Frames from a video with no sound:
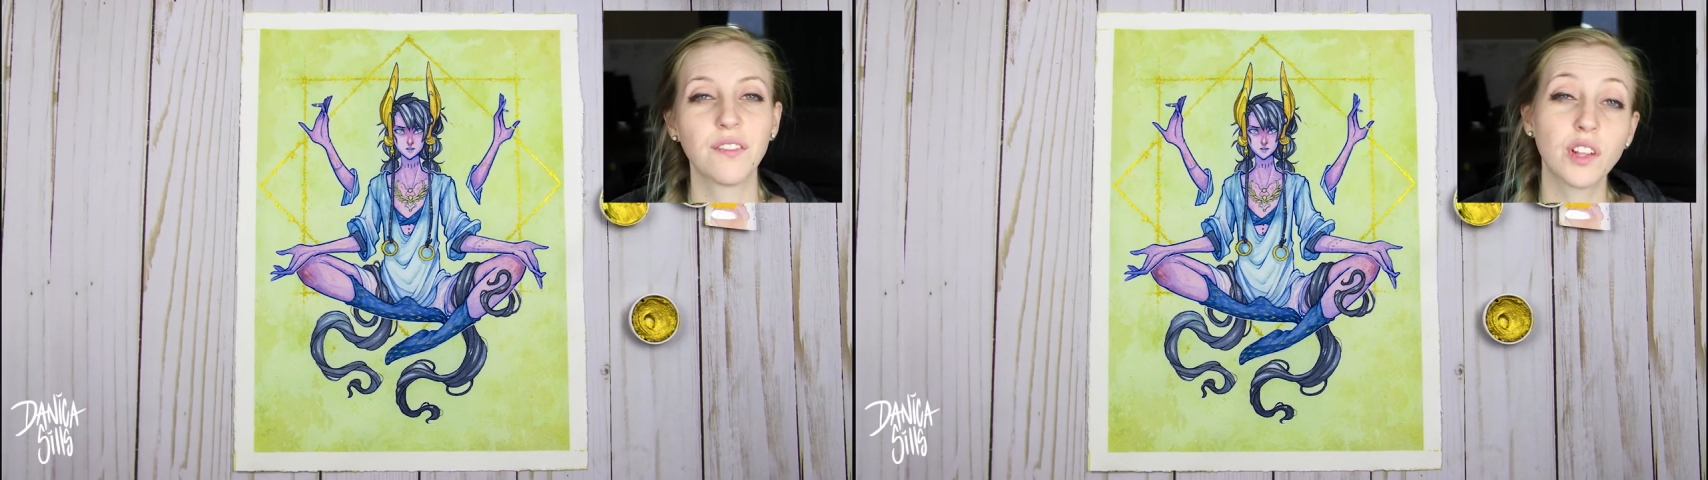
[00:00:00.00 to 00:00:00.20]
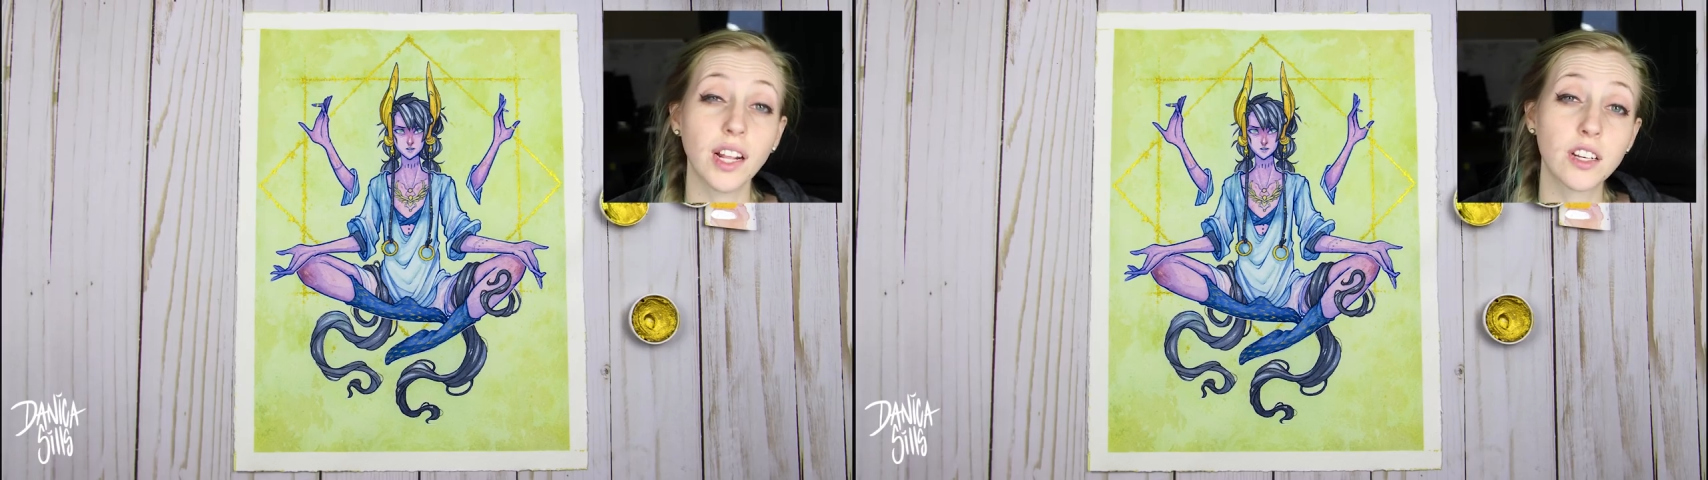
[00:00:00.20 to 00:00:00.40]

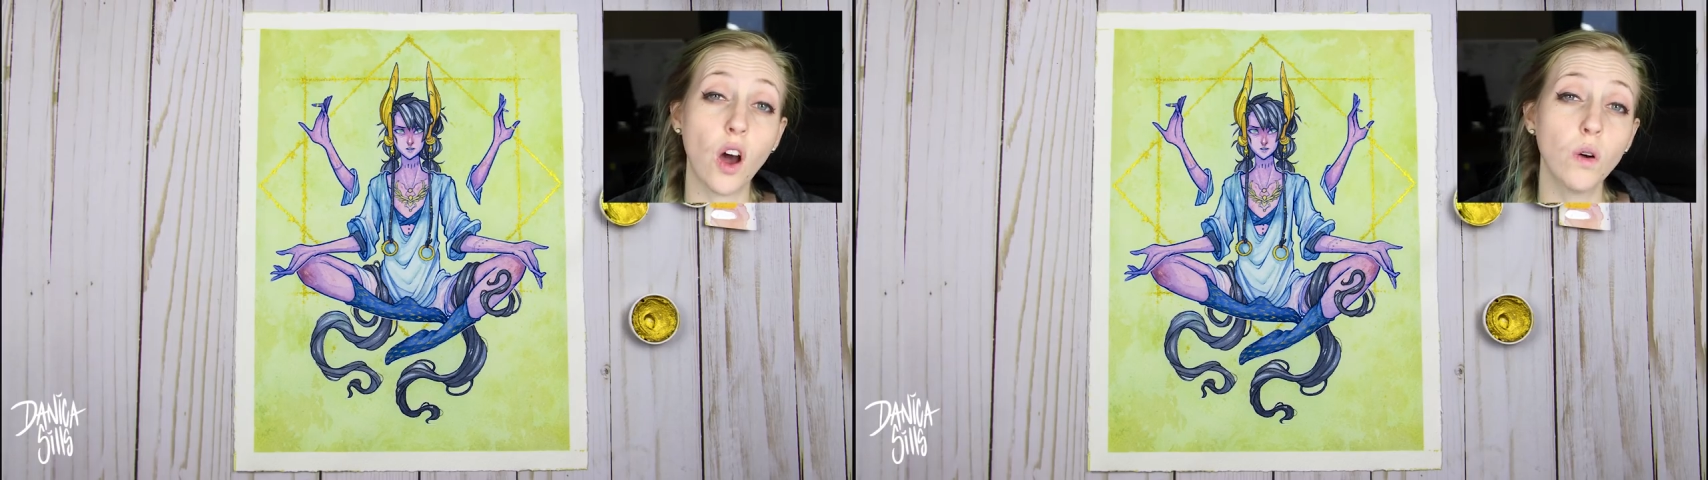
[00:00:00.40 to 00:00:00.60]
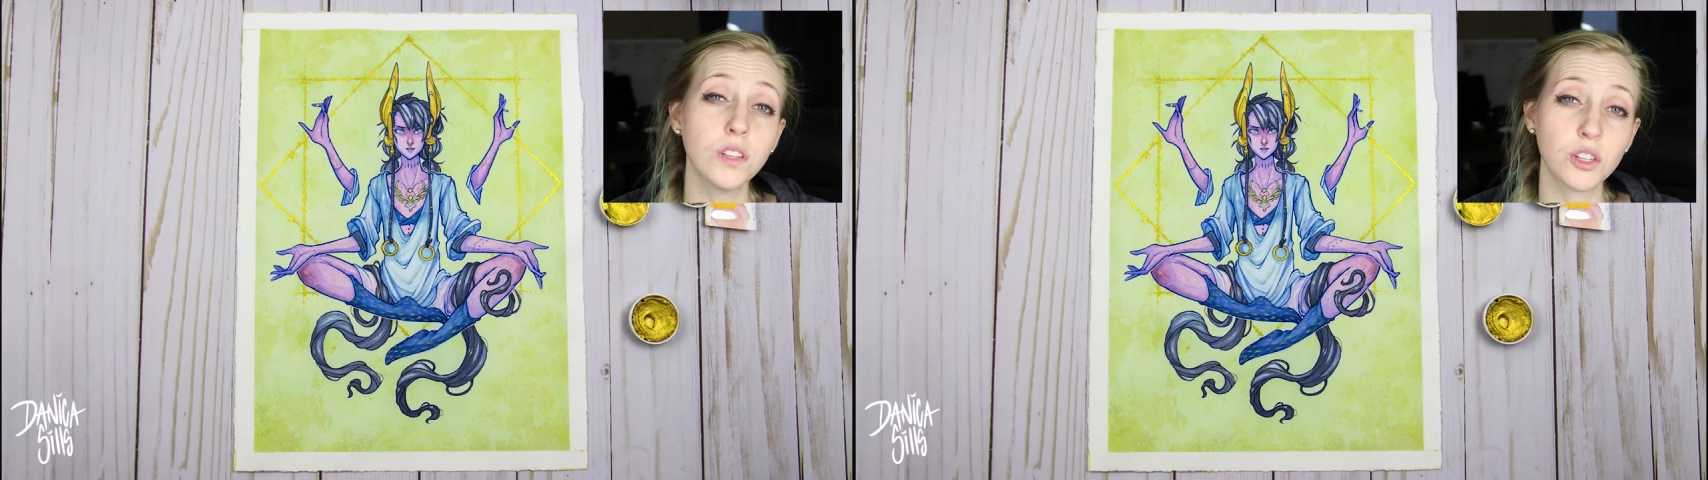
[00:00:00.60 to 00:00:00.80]
If you'd like to
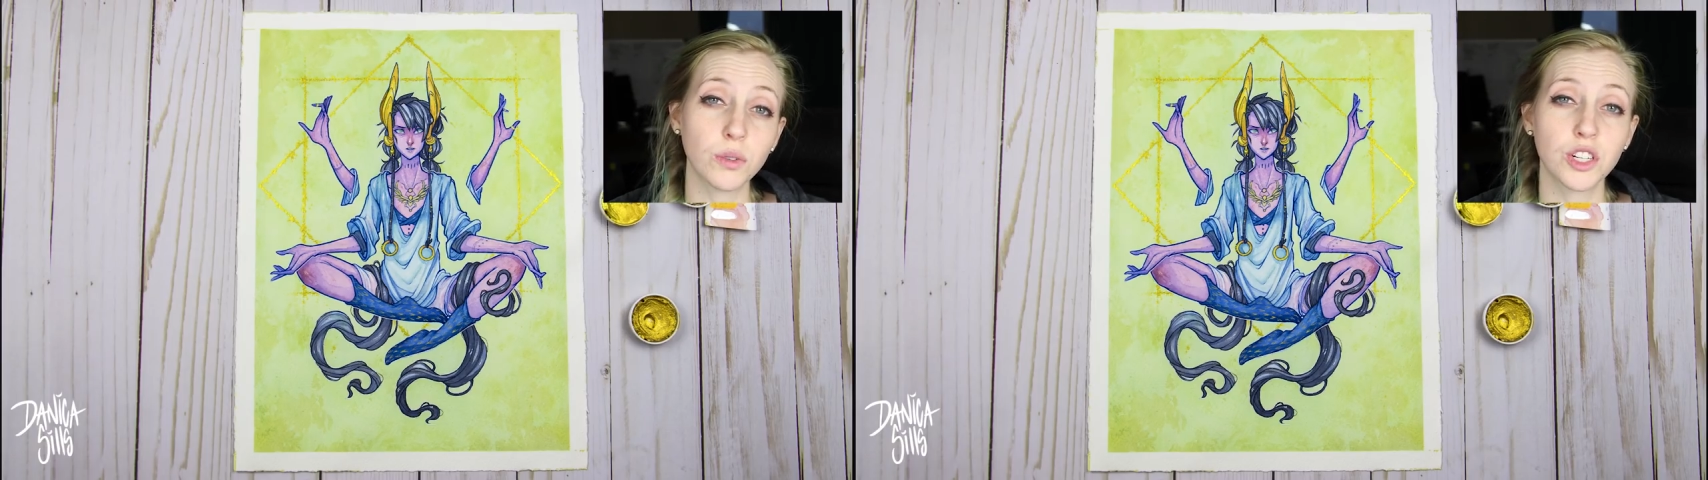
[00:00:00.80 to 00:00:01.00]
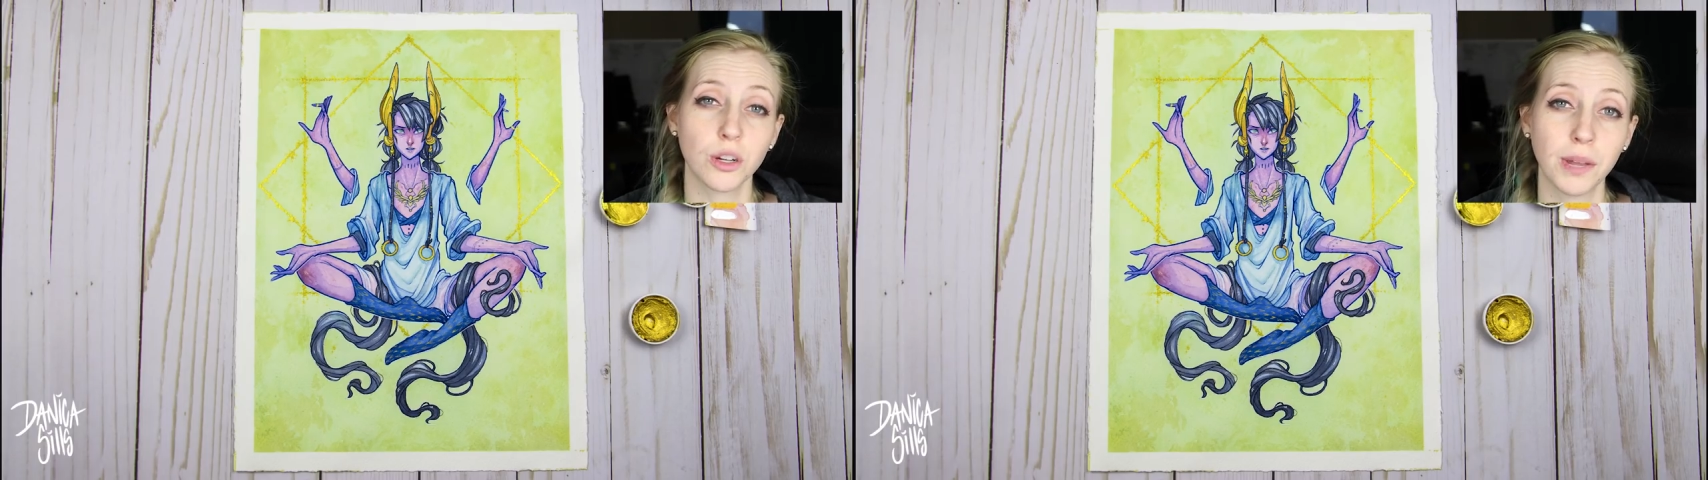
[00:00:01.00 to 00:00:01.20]
own this
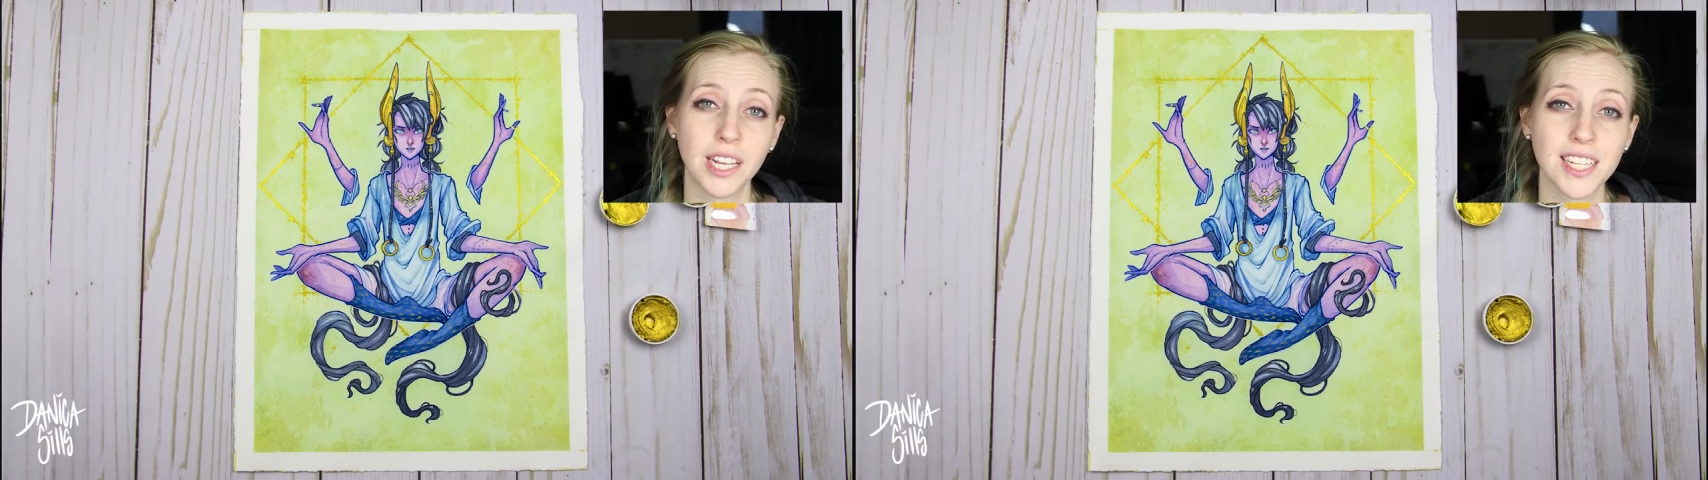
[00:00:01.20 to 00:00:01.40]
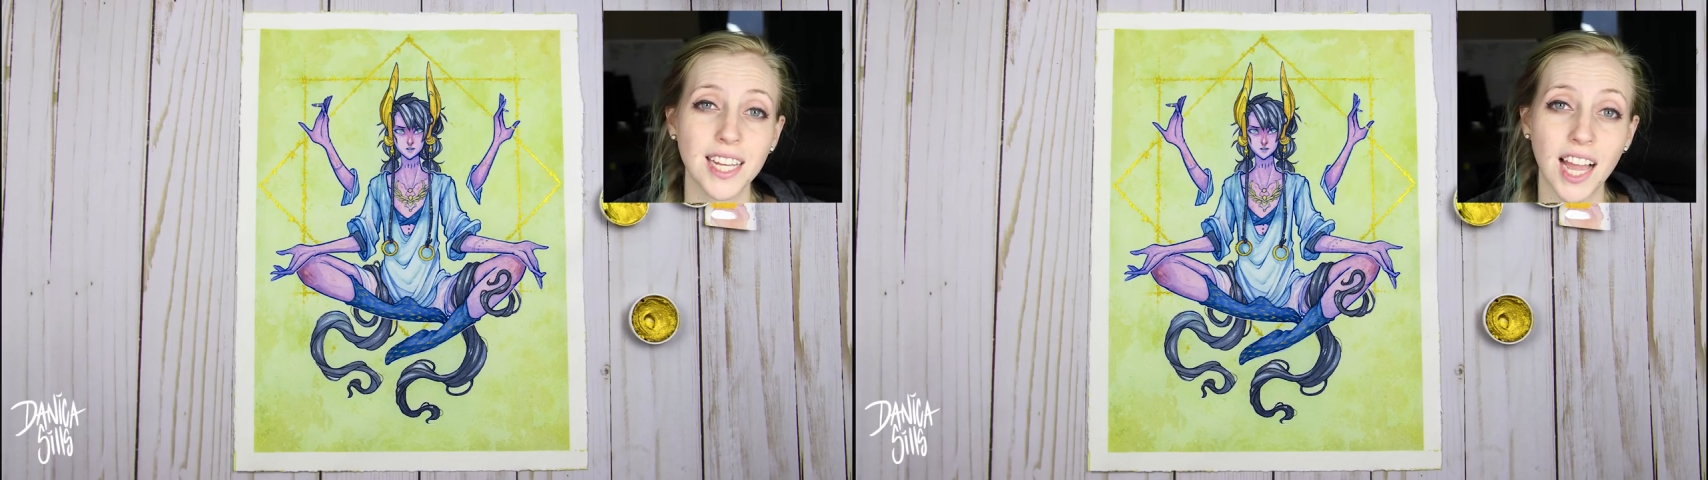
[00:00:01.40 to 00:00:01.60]
original
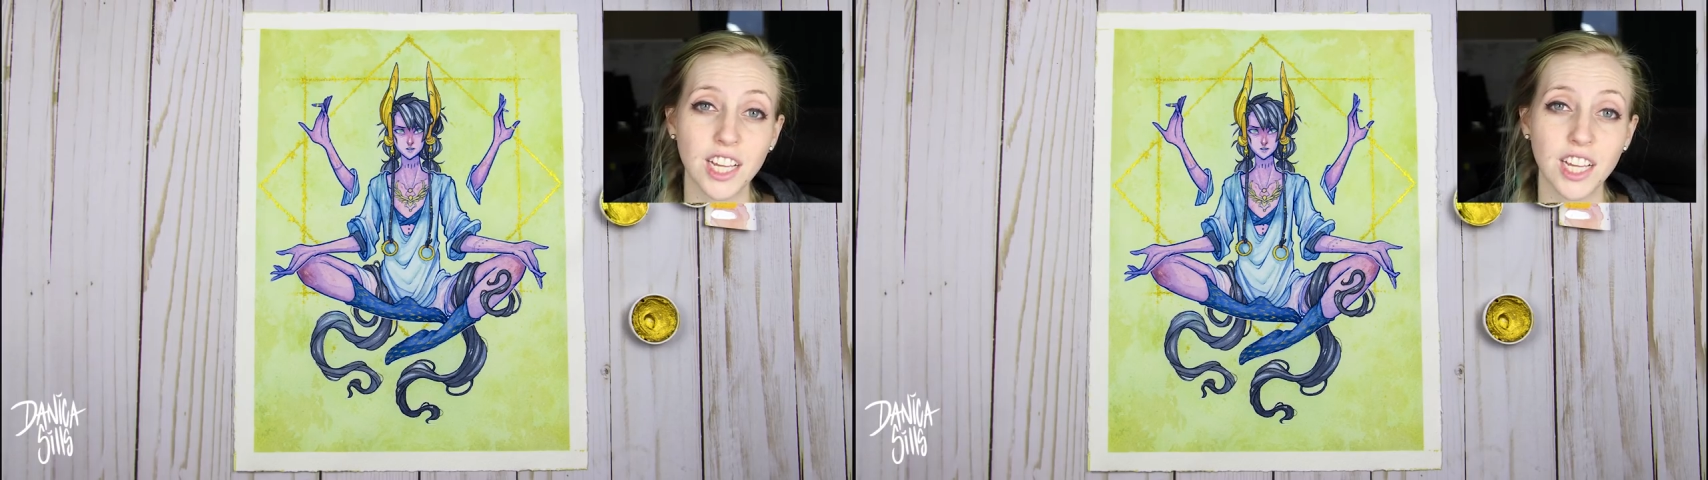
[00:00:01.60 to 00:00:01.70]
painting,